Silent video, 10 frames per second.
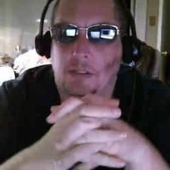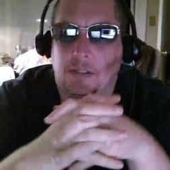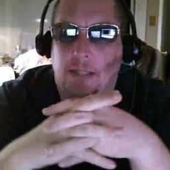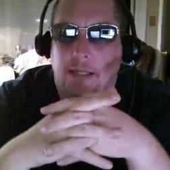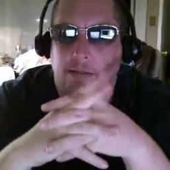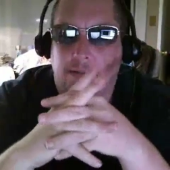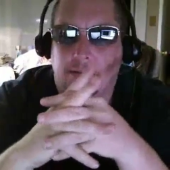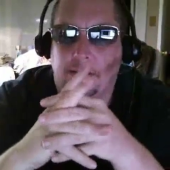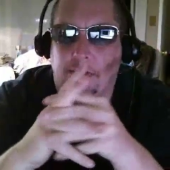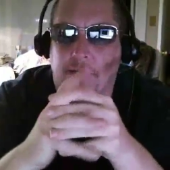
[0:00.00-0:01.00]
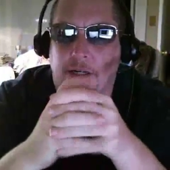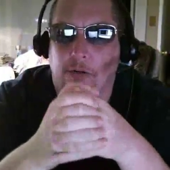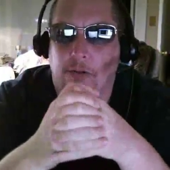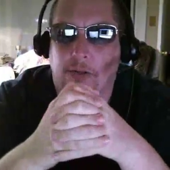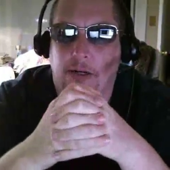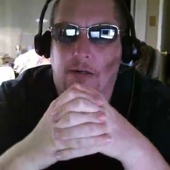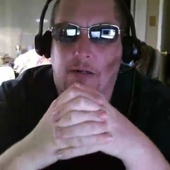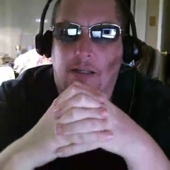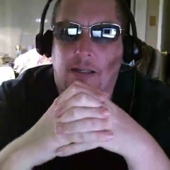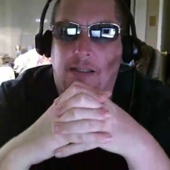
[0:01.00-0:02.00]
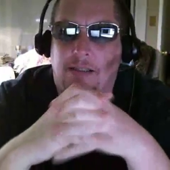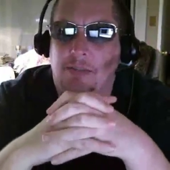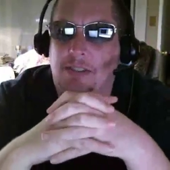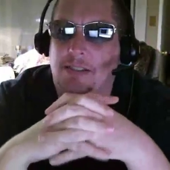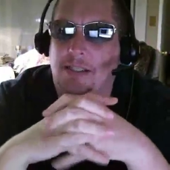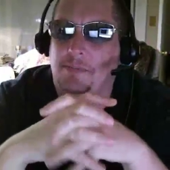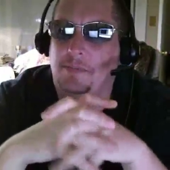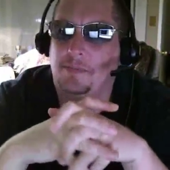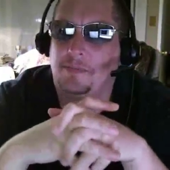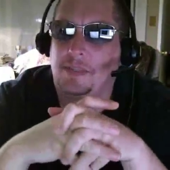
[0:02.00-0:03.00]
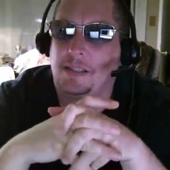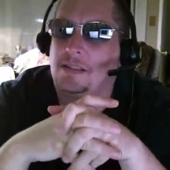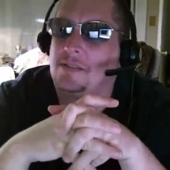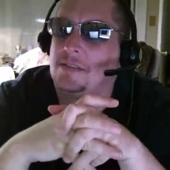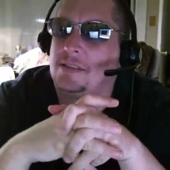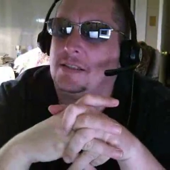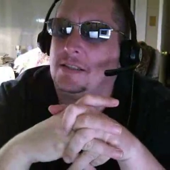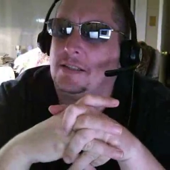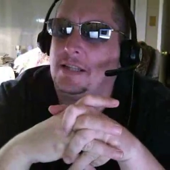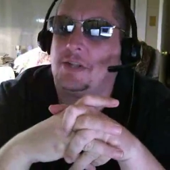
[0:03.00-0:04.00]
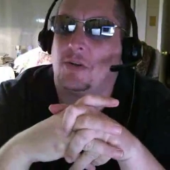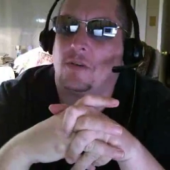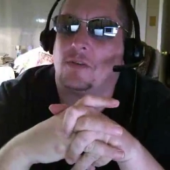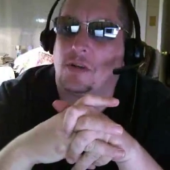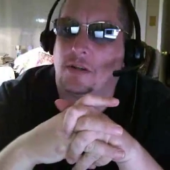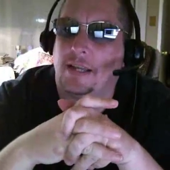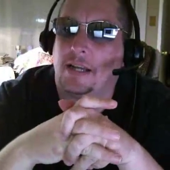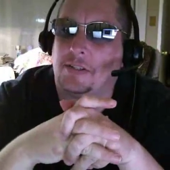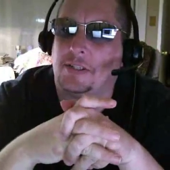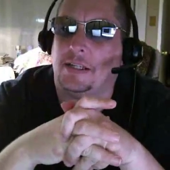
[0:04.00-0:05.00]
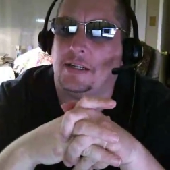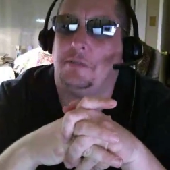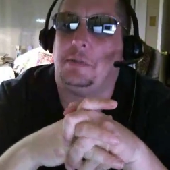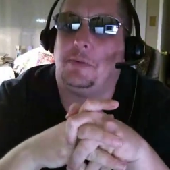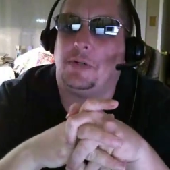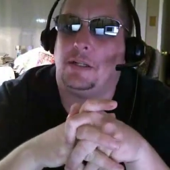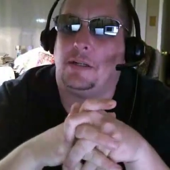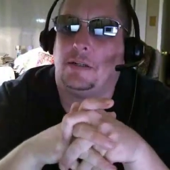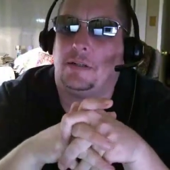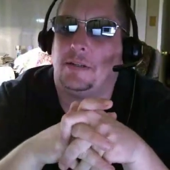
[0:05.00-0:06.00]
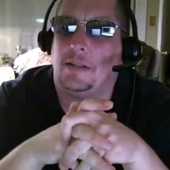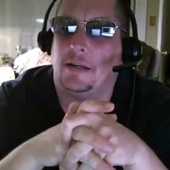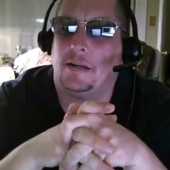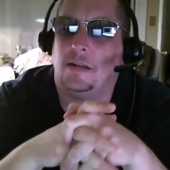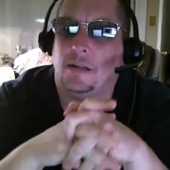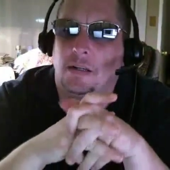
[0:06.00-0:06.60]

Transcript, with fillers: That's either here or there. And it was the same, no, Nature Overhaul actually needed to be put into there.